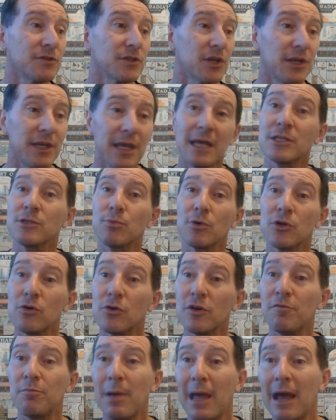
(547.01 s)
So yes, we
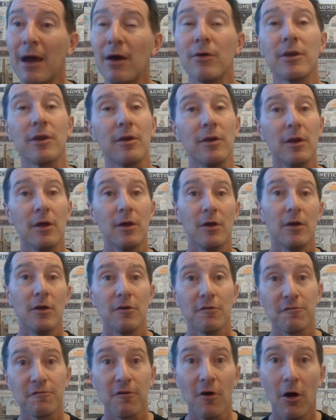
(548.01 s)
could have powered it
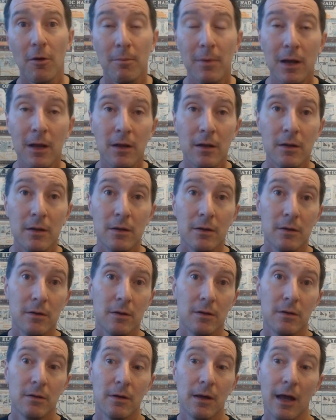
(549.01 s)
from
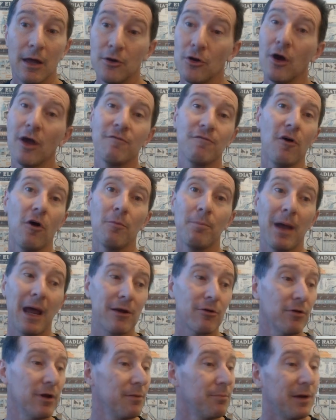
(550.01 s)
a 9-volt
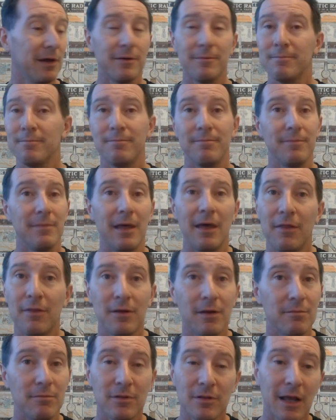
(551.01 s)
battery, but
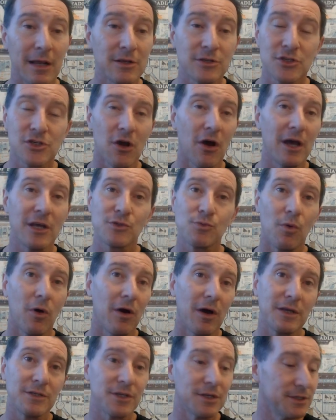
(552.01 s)

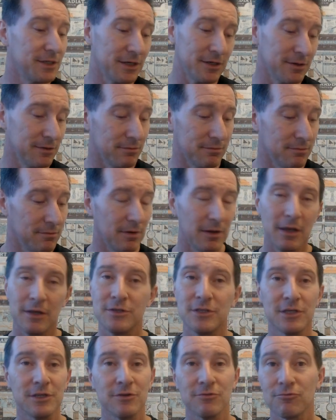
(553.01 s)
size-wise, it
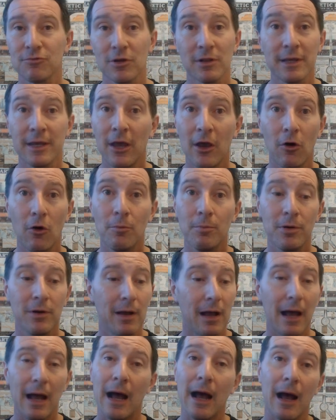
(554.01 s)
didn't really help.
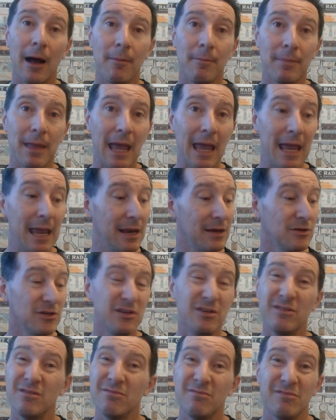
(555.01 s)

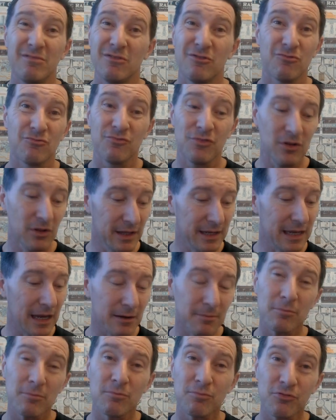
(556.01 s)
And really
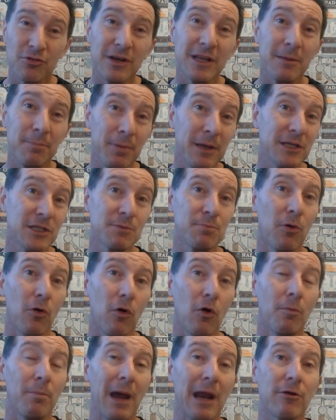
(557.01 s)
get pretty piss
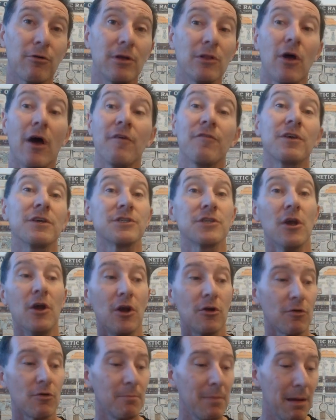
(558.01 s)
poor battery life, because
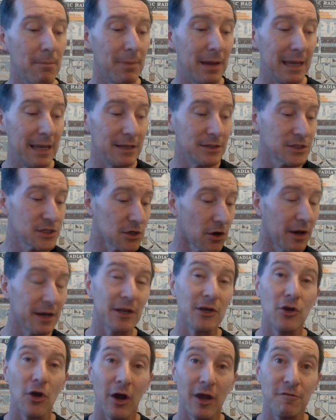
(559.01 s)
remember, inside
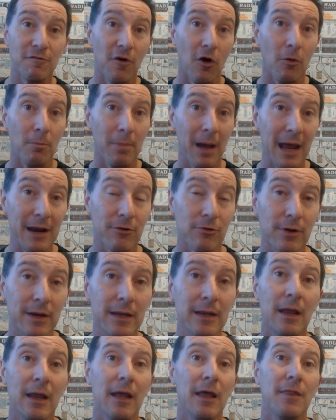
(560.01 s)
a 9-volt
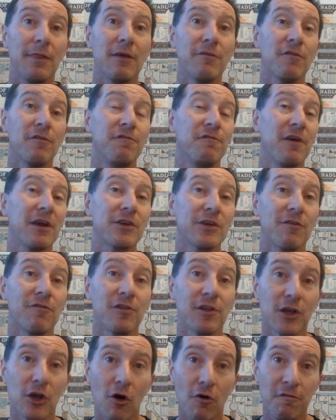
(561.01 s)
battery, they've
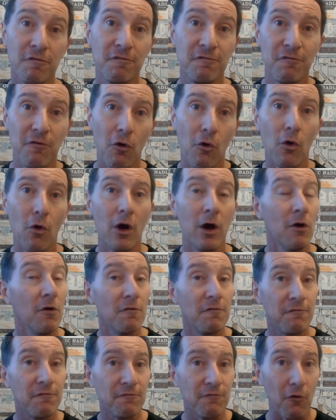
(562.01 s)
effectively got 4
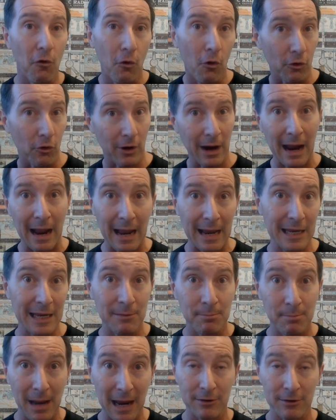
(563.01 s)

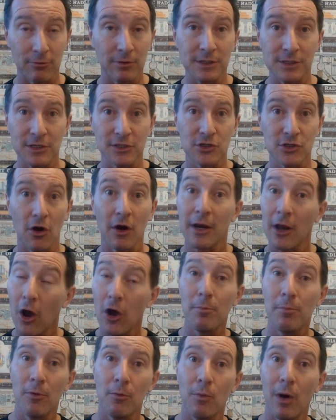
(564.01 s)
4A batteries inside.
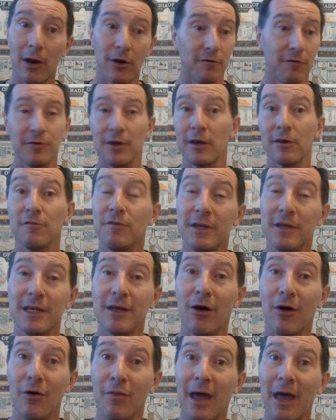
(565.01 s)
Open one, I've done a
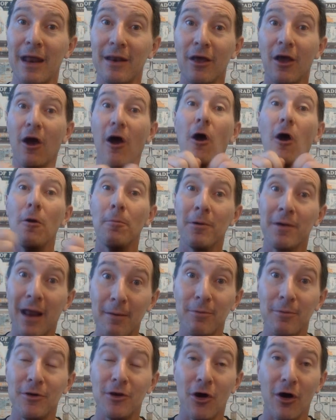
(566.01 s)
video on that. Open
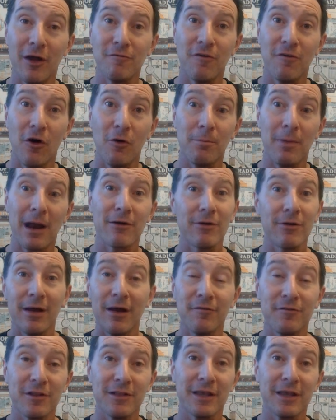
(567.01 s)
up a 9-volt battery, I
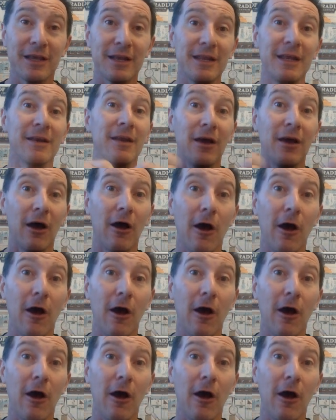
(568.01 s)
have to link it in.